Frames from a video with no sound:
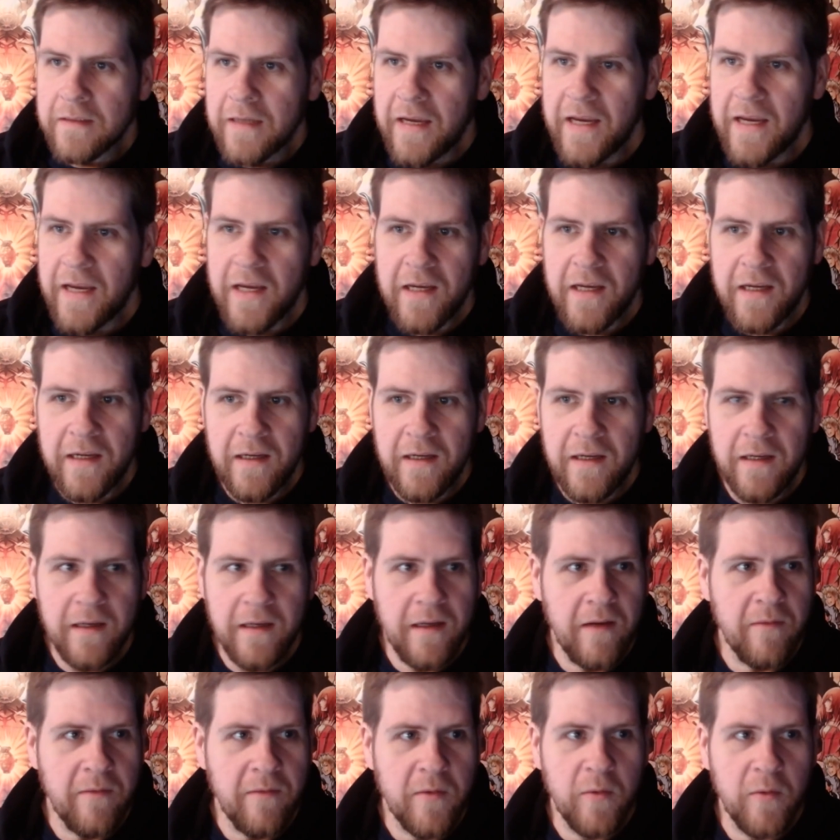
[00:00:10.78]
Hey
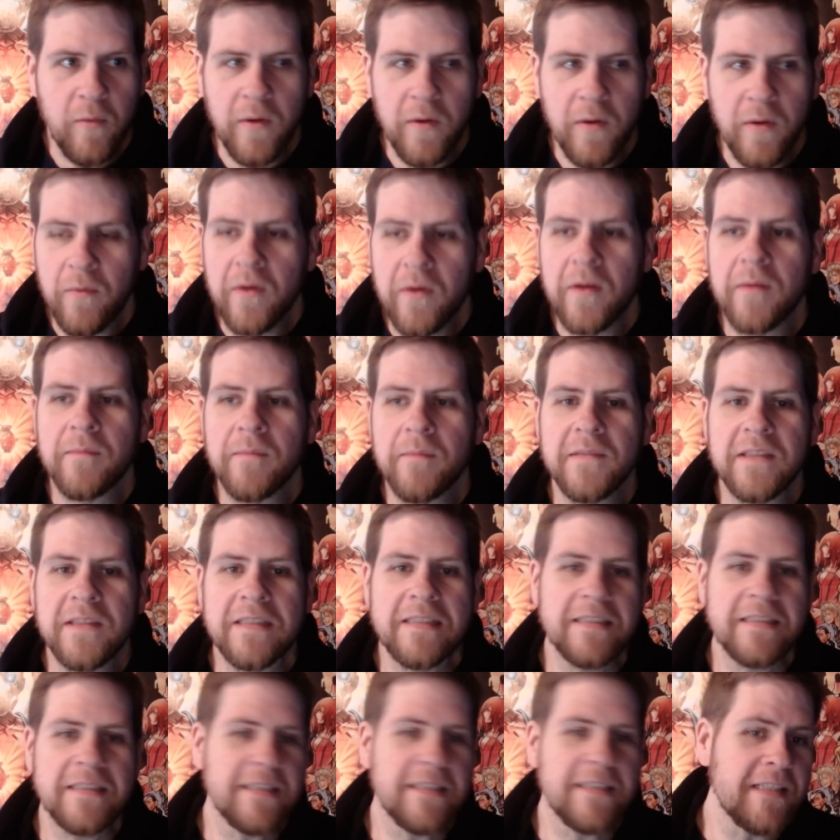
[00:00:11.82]
everyone, welcome
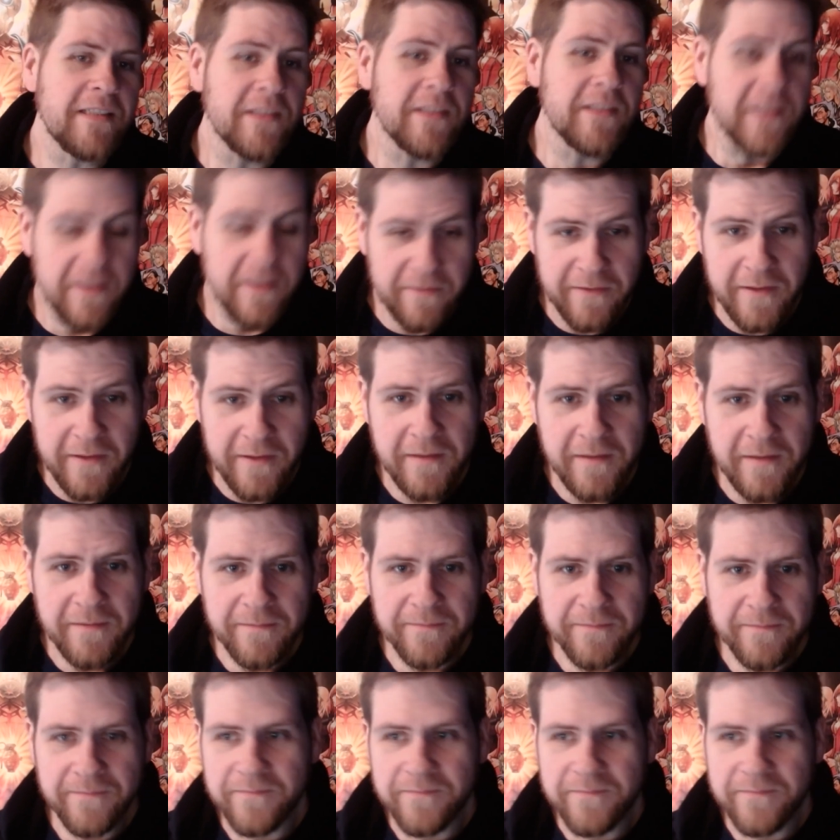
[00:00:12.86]
to It Tastes Different.